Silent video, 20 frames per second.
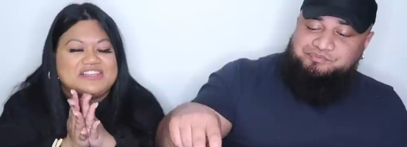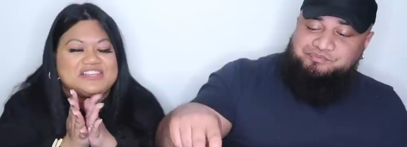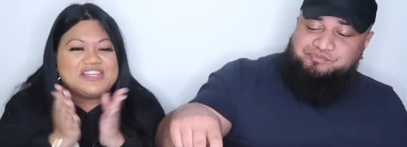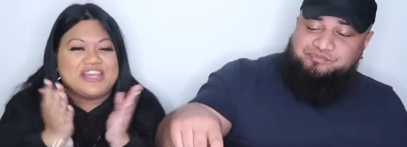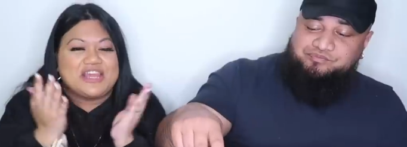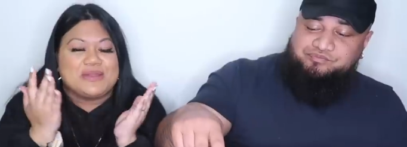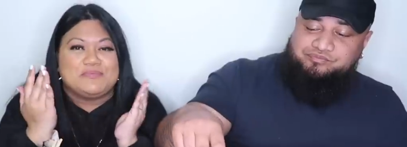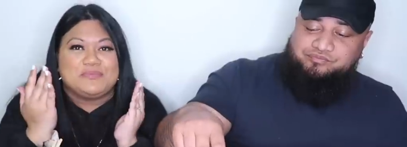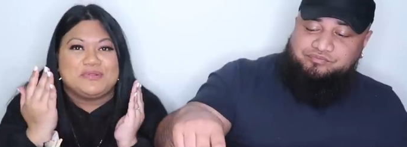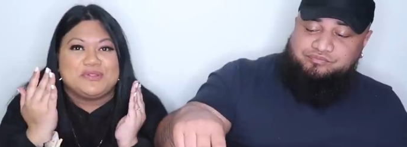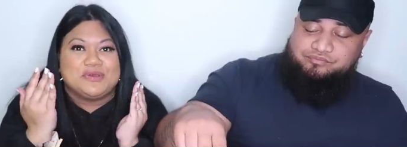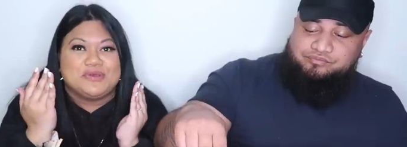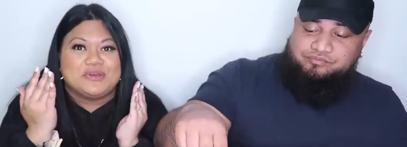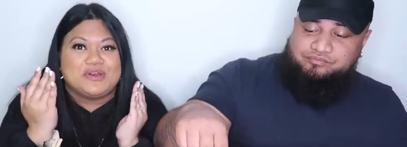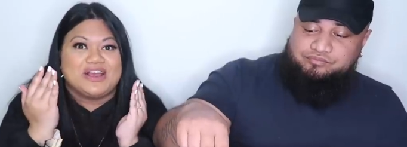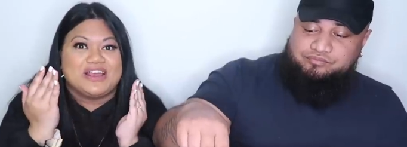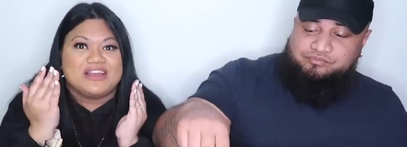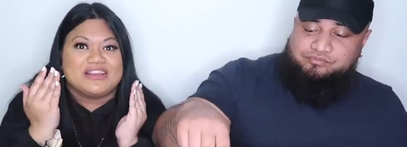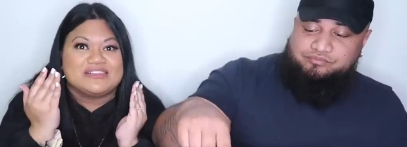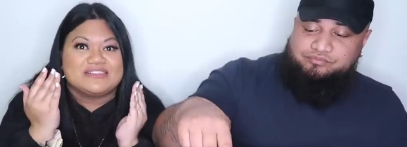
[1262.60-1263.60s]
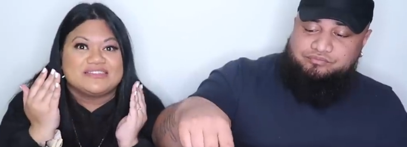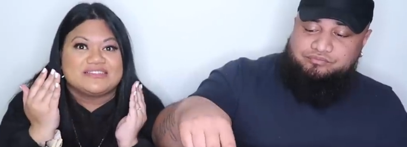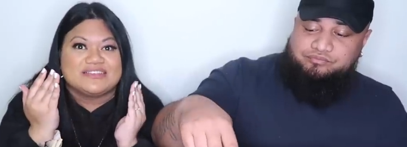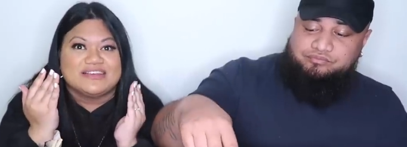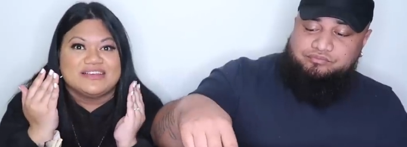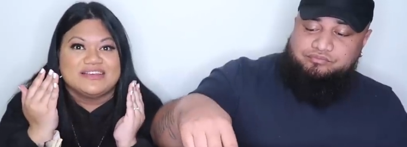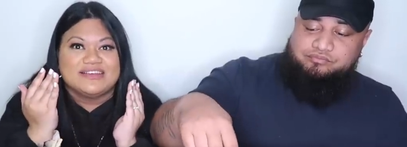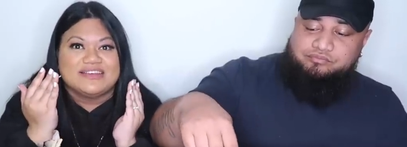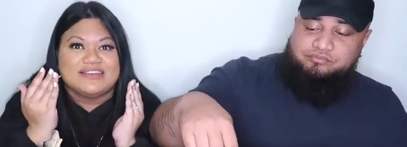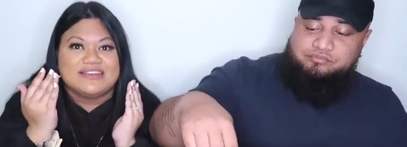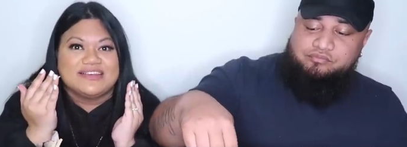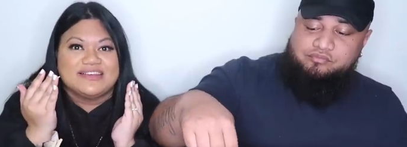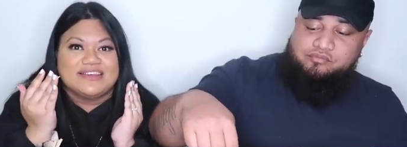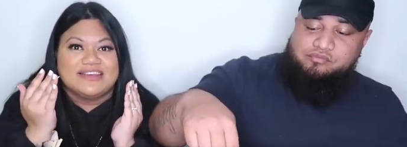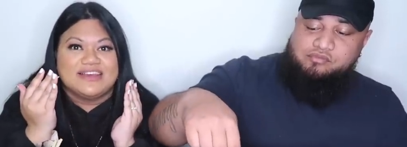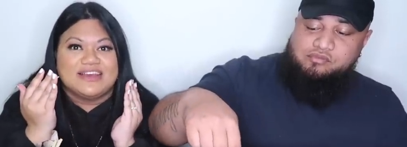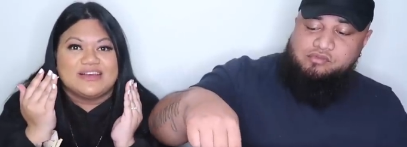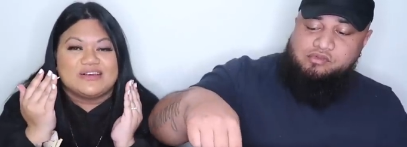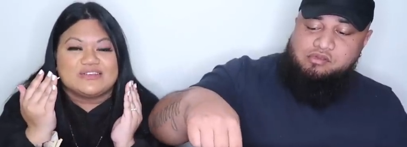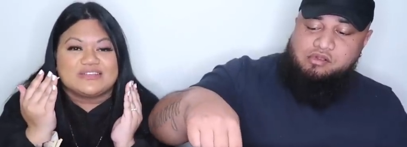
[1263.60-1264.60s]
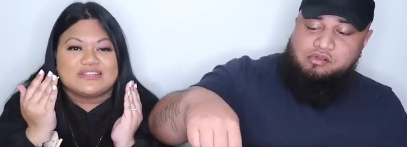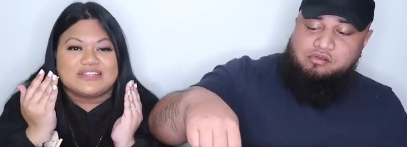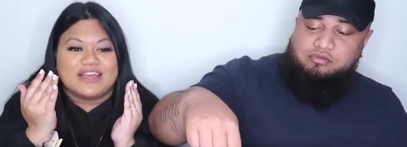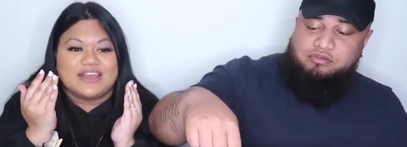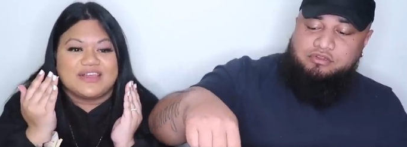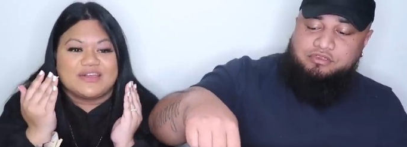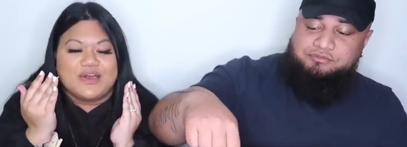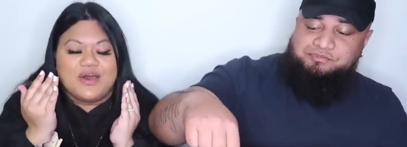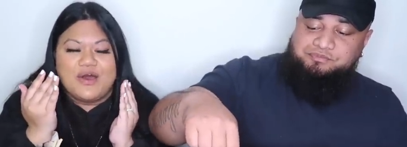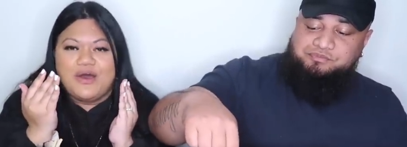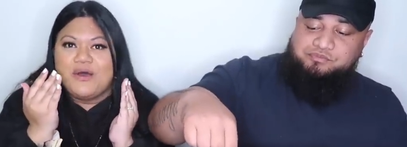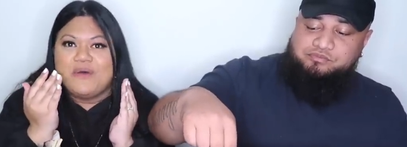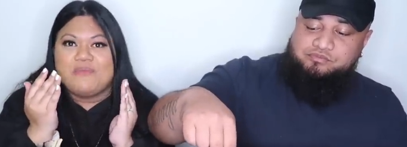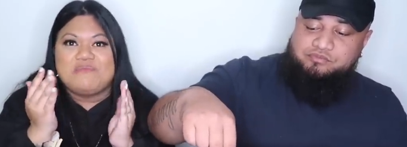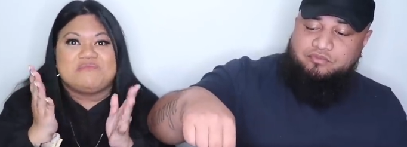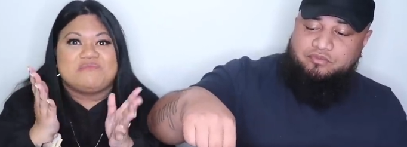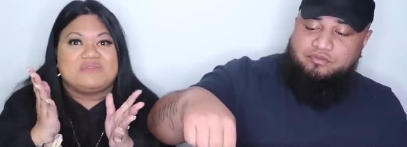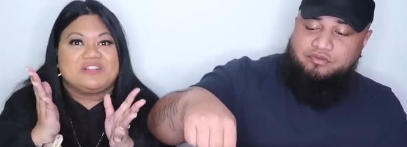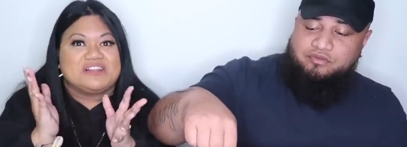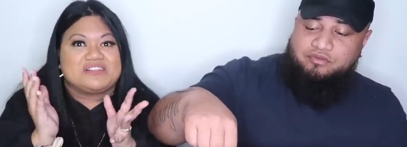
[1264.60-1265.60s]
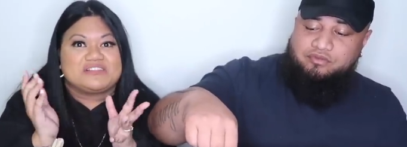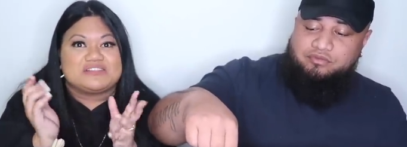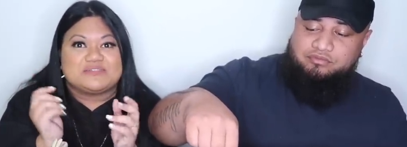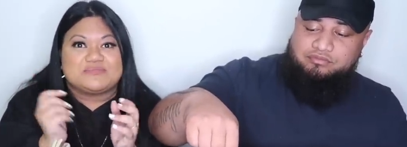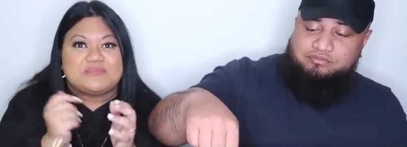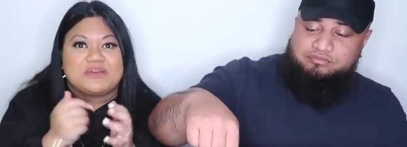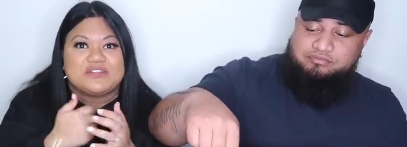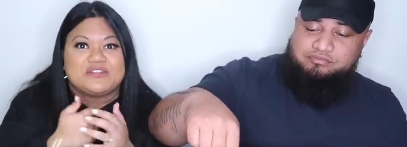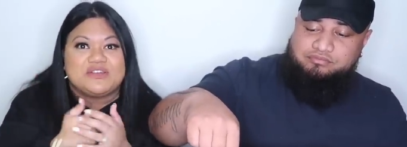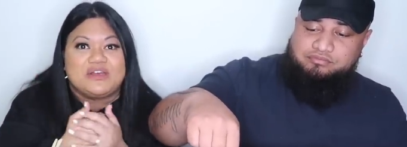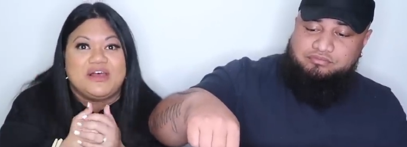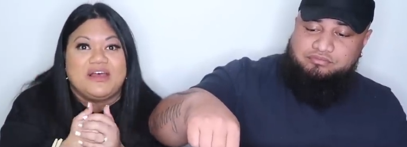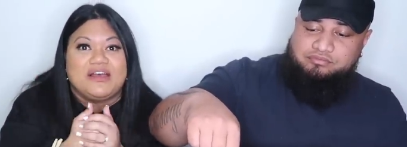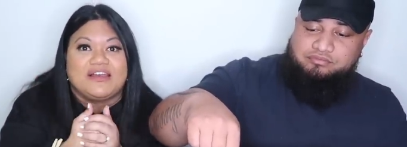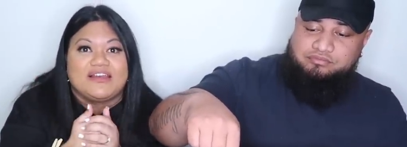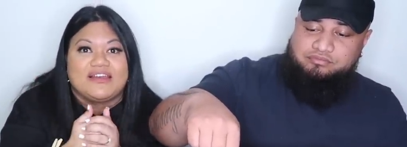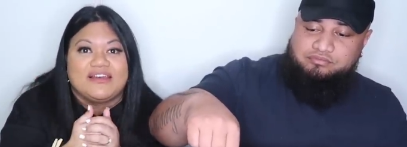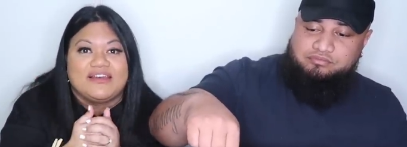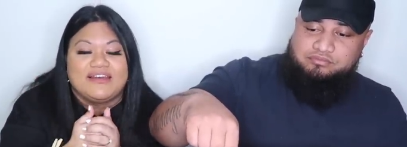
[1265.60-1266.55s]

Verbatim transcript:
Speaker 1: she had blue eyes. I was like, oh, this is my dog.